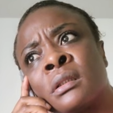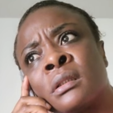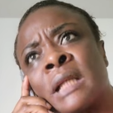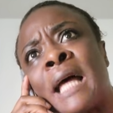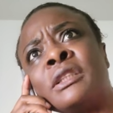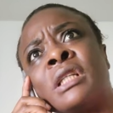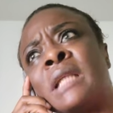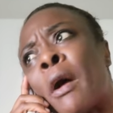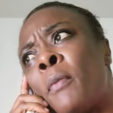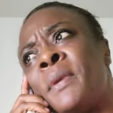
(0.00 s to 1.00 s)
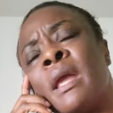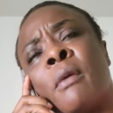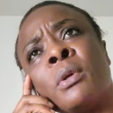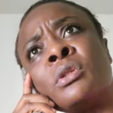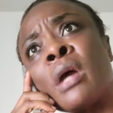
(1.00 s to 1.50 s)
Side chicks that will be
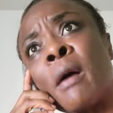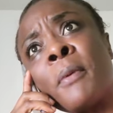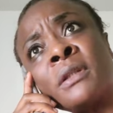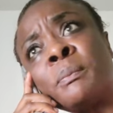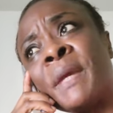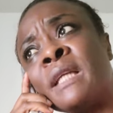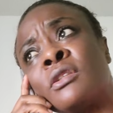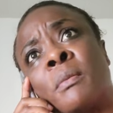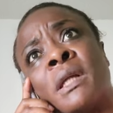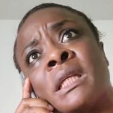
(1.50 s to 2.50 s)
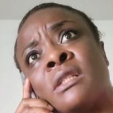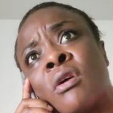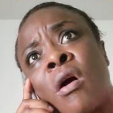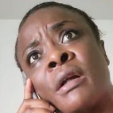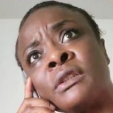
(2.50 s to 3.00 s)
able to help us pay some of these
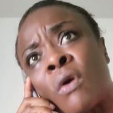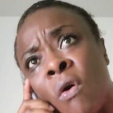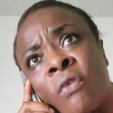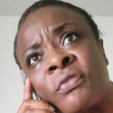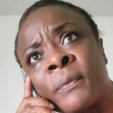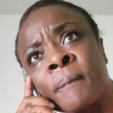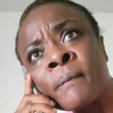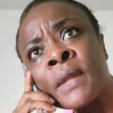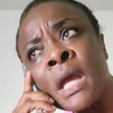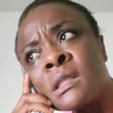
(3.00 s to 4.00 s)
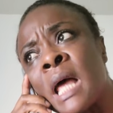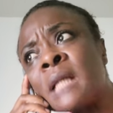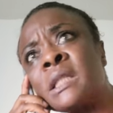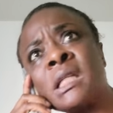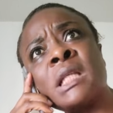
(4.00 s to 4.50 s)
cars off.
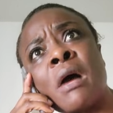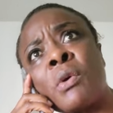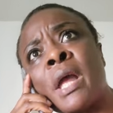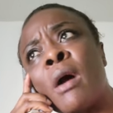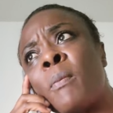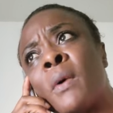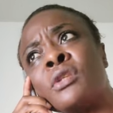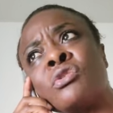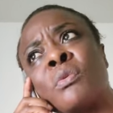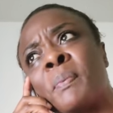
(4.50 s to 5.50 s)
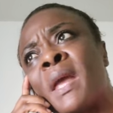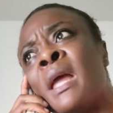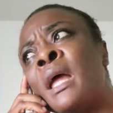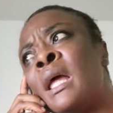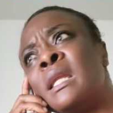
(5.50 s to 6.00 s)
Side chicks that will help us to
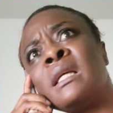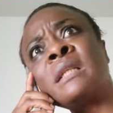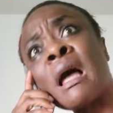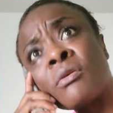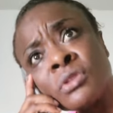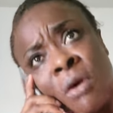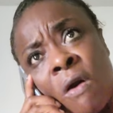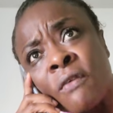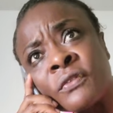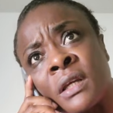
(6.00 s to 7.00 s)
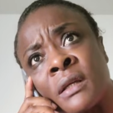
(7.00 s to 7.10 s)
pay this house off.